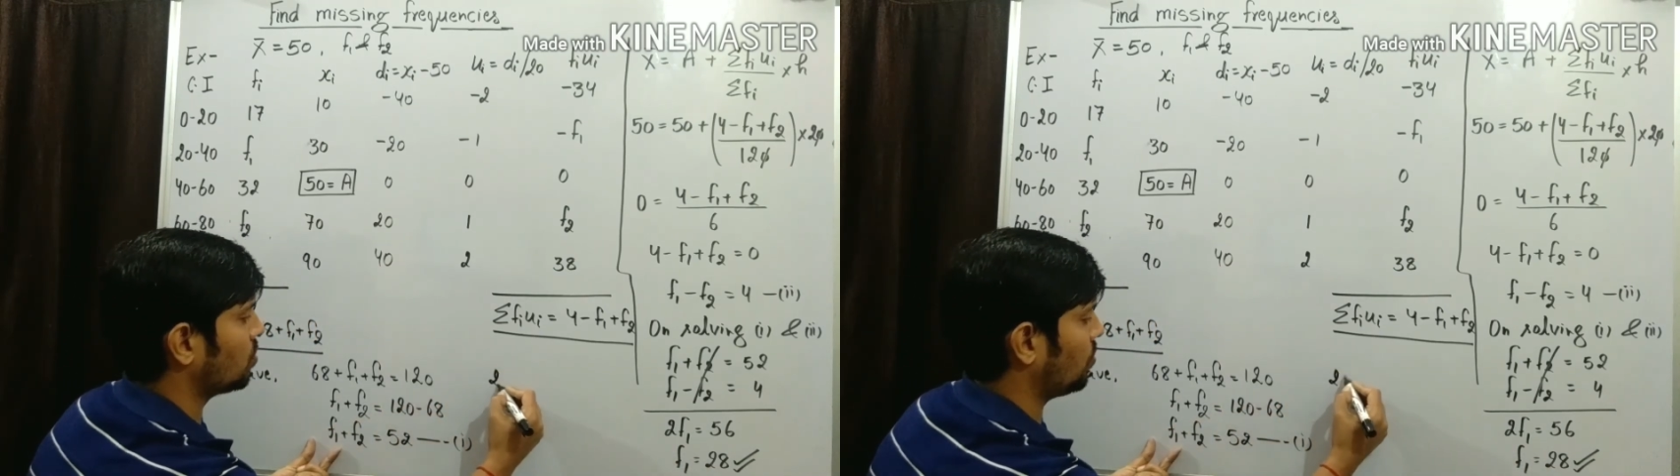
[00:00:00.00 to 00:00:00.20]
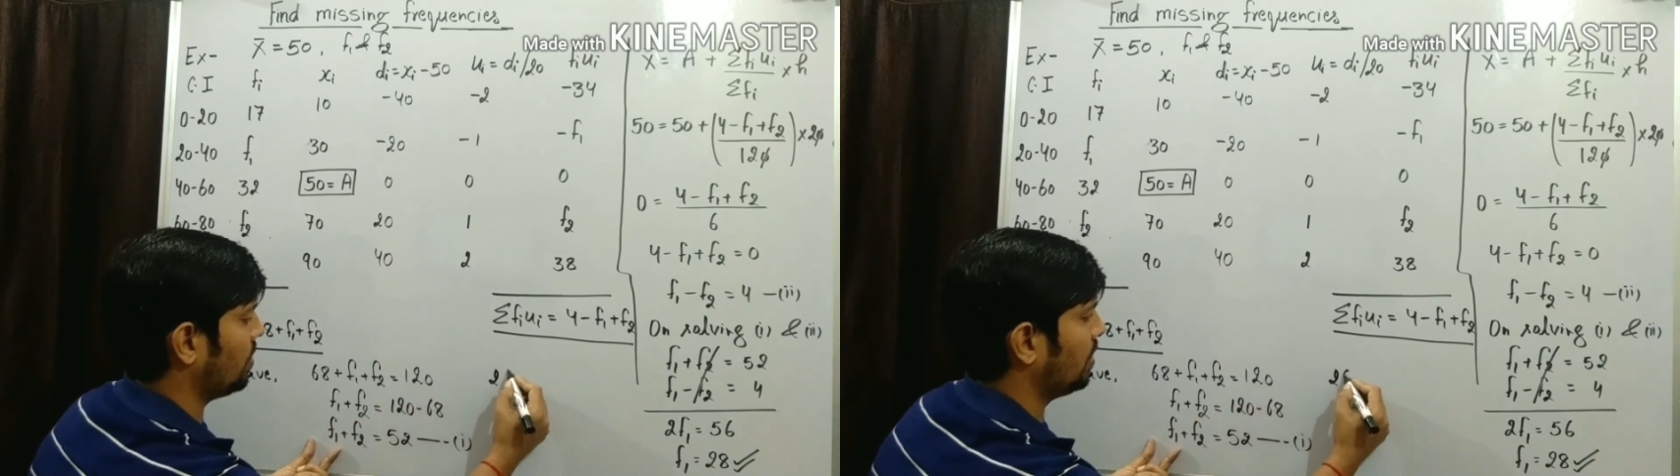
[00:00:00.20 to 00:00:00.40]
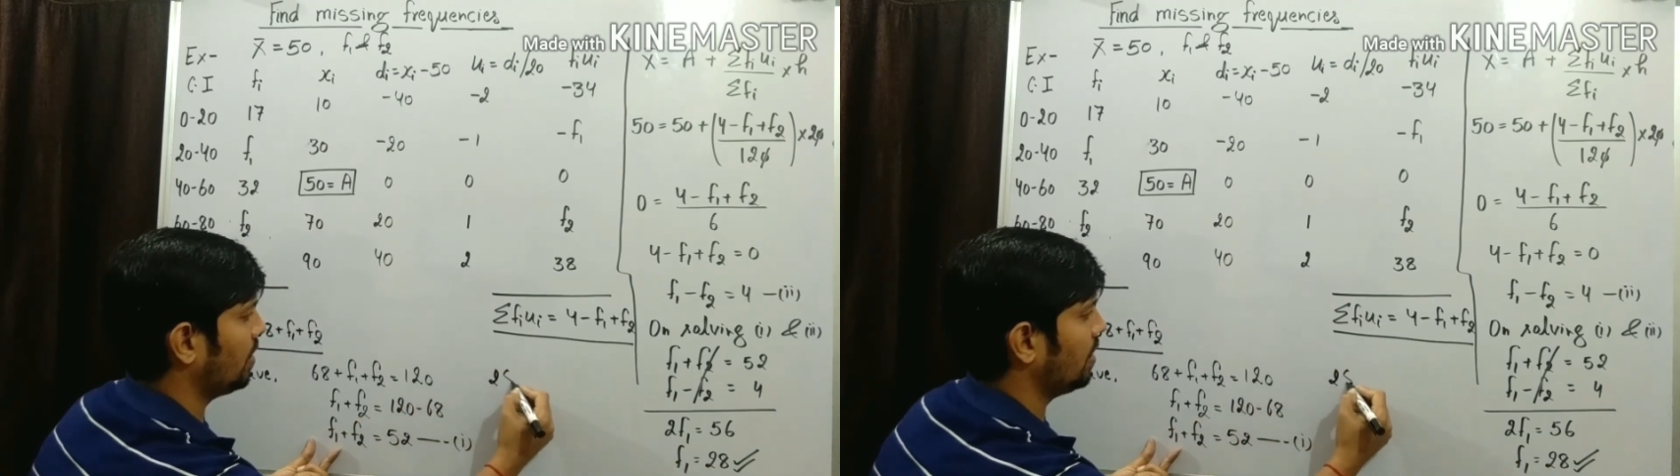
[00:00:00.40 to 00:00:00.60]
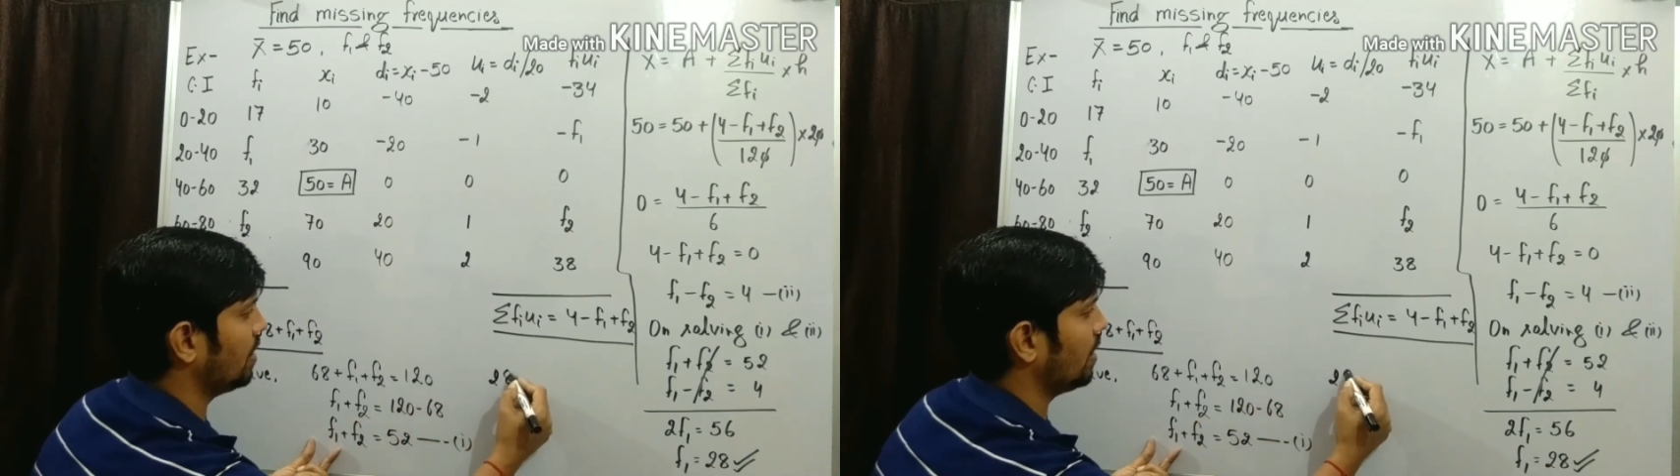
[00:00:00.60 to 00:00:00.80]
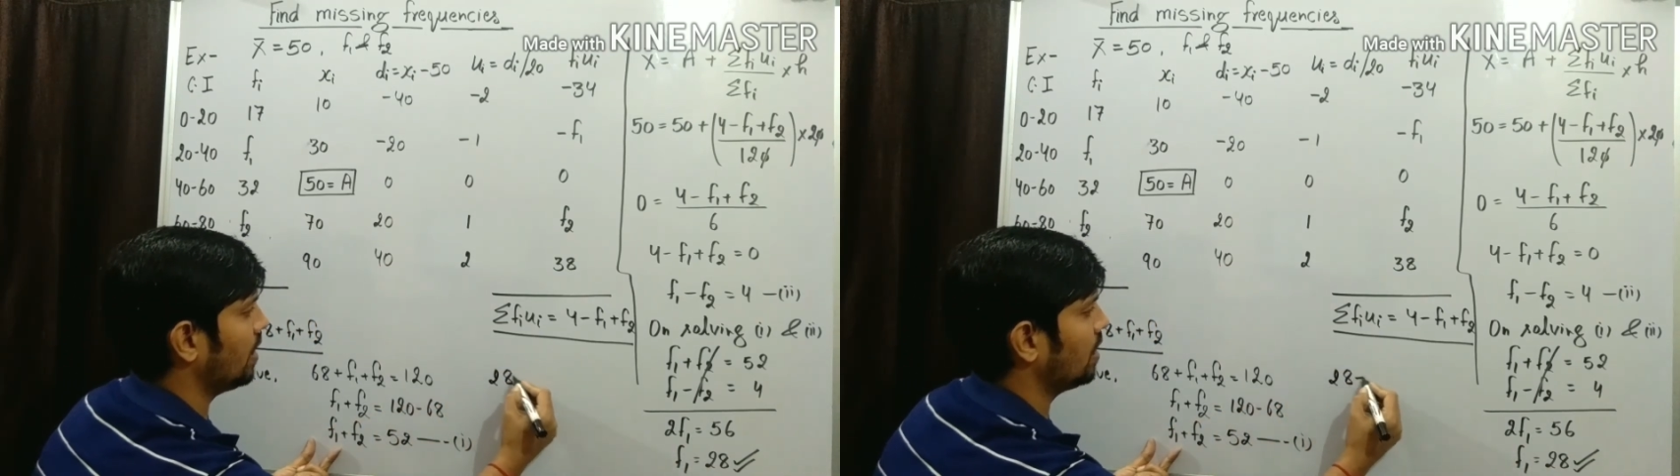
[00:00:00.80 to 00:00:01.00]

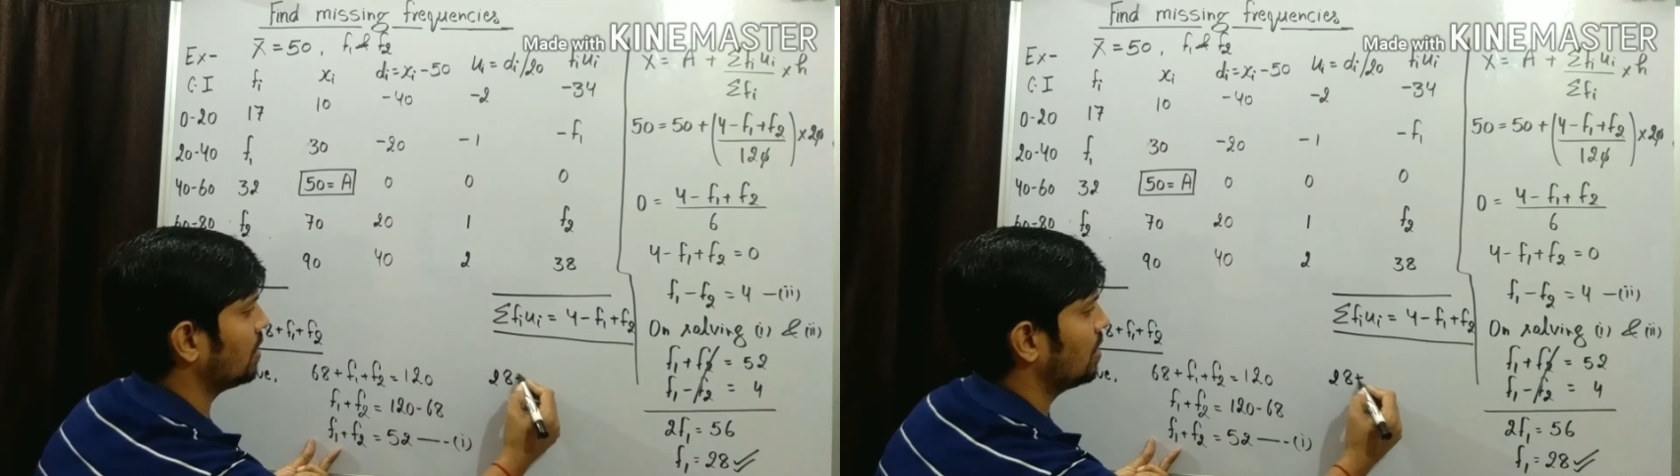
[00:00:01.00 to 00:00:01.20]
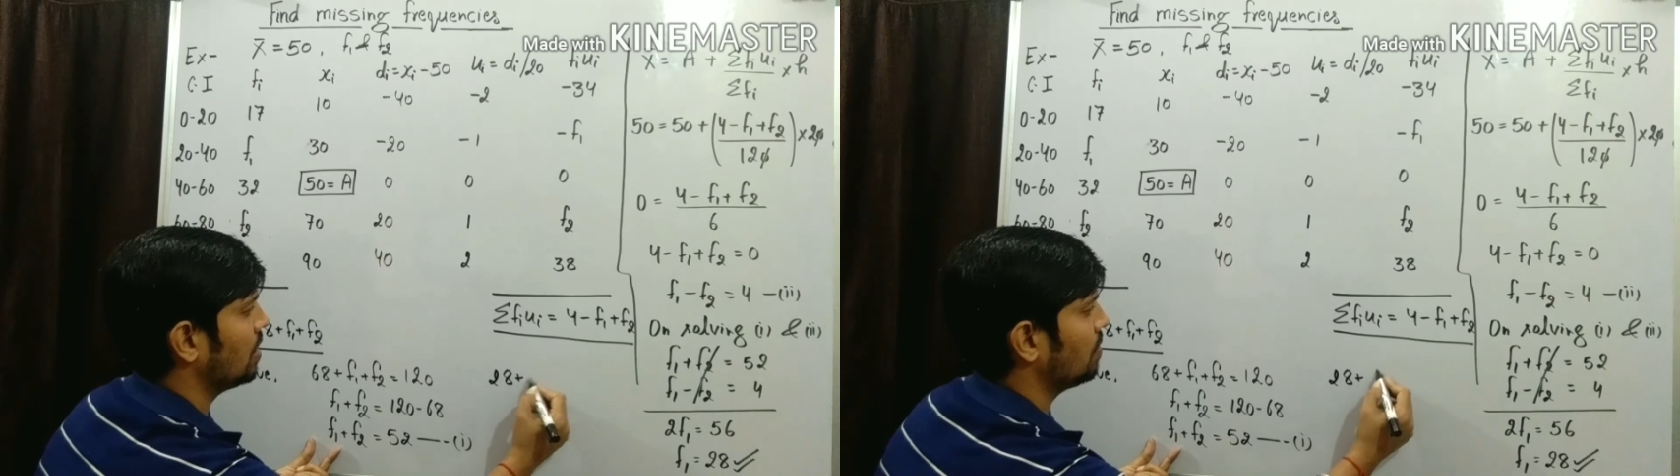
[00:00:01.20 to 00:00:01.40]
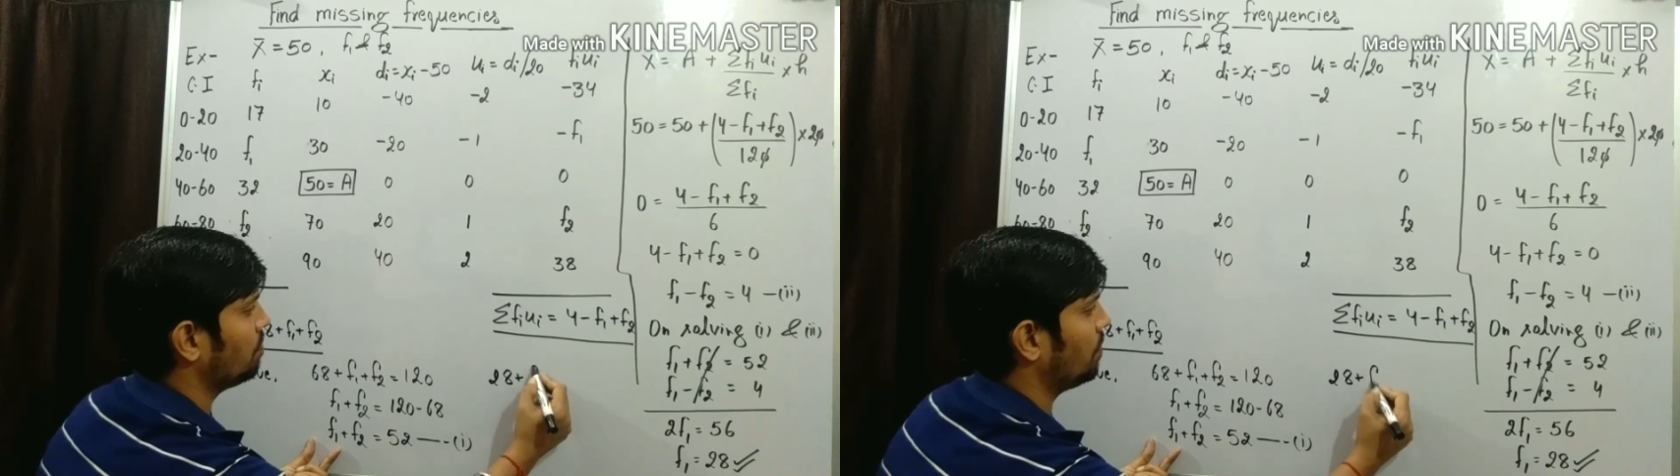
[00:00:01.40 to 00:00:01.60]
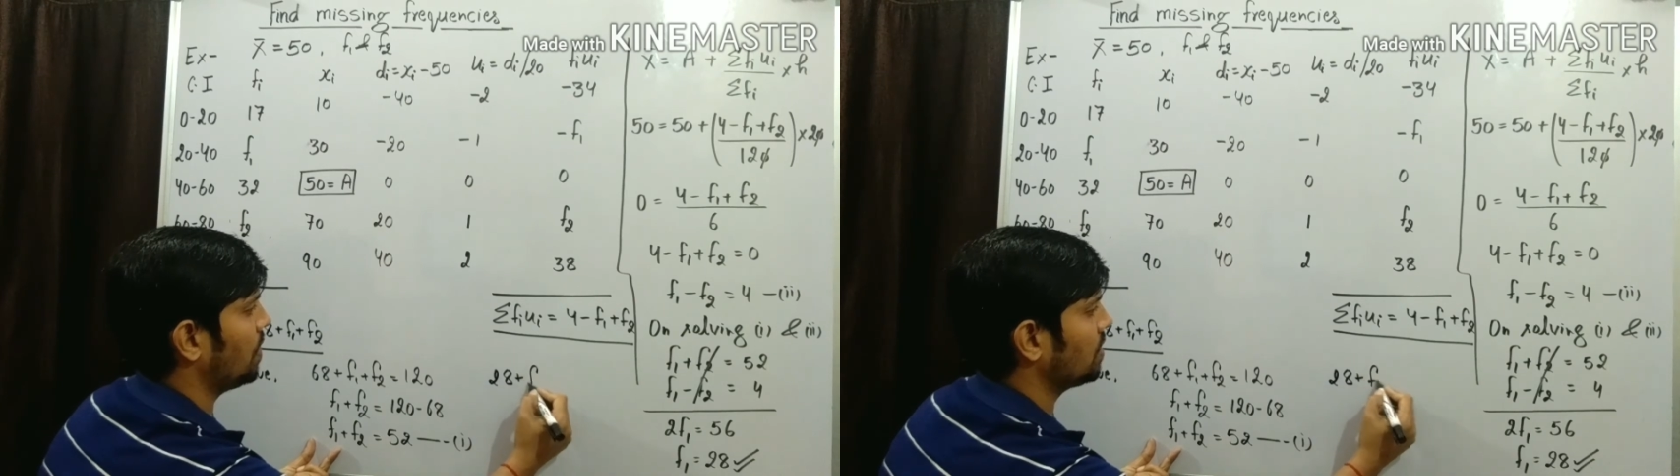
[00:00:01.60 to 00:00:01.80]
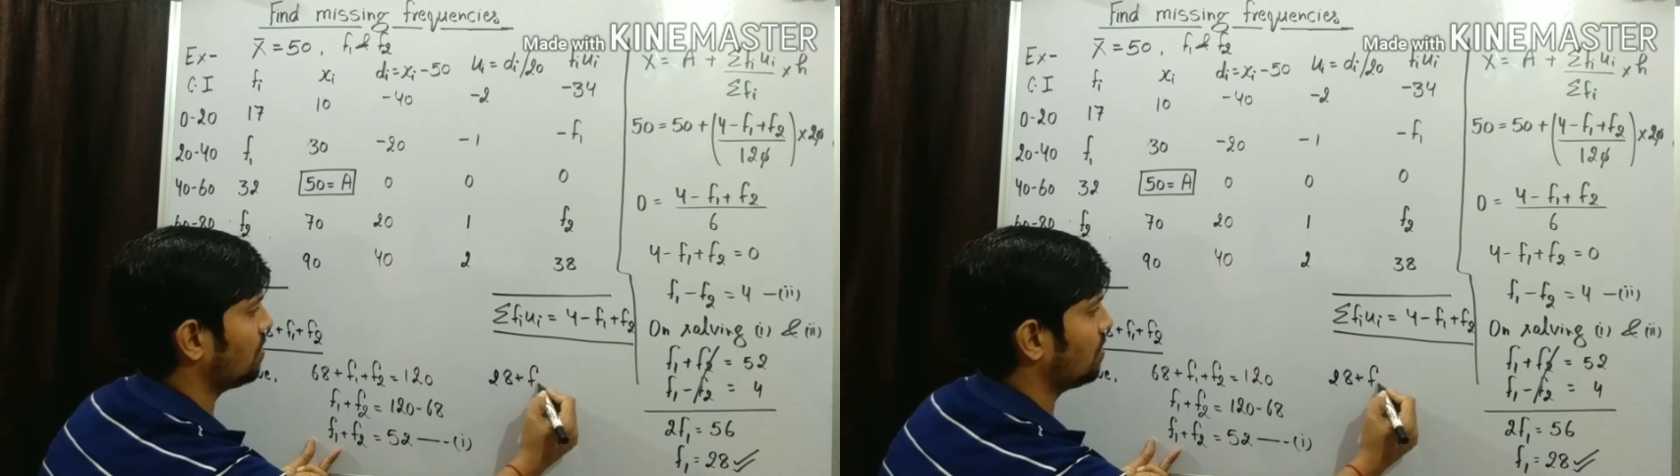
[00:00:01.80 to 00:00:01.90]
28 plus